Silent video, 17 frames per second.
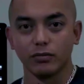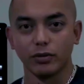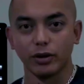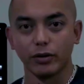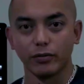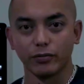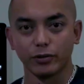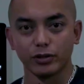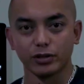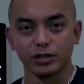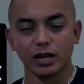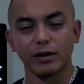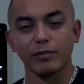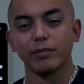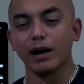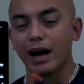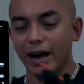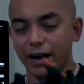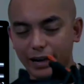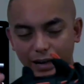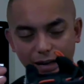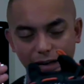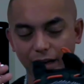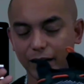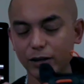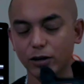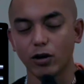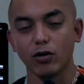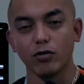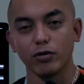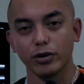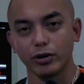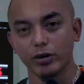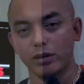very first time. And I know you're